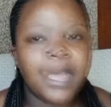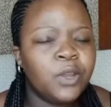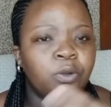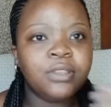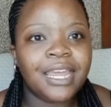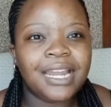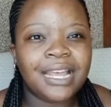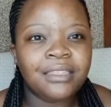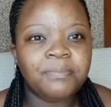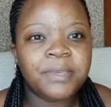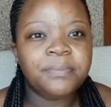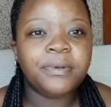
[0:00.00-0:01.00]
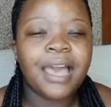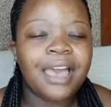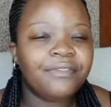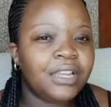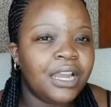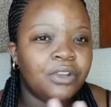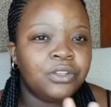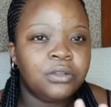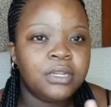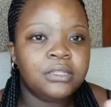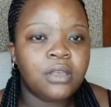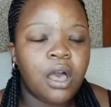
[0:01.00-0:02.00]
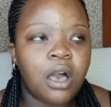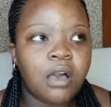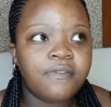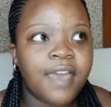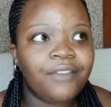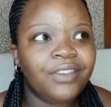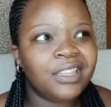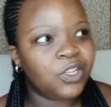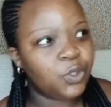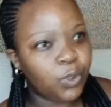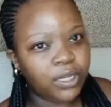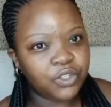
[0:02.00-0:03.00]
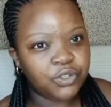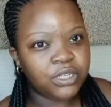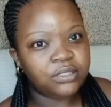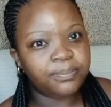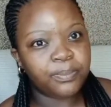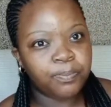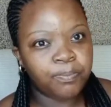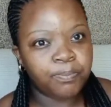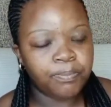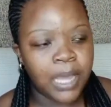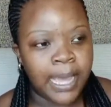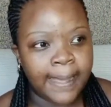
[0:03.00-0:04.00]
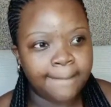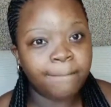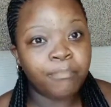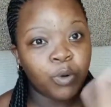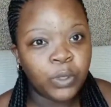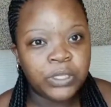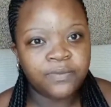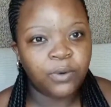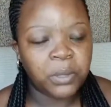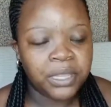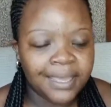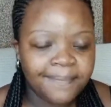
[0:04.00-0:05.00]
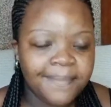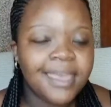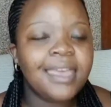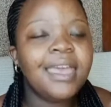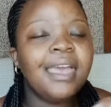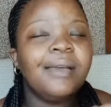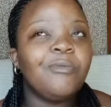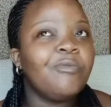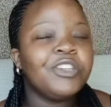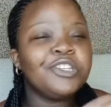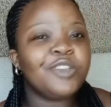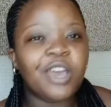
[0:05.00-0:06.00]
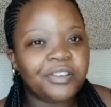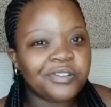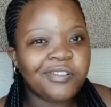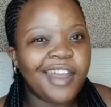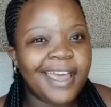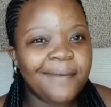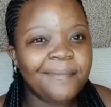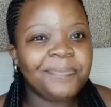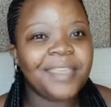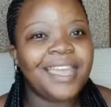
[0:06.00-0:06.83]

I know that other people have the luxuries of having their toiletries bought for them, which is not a crime.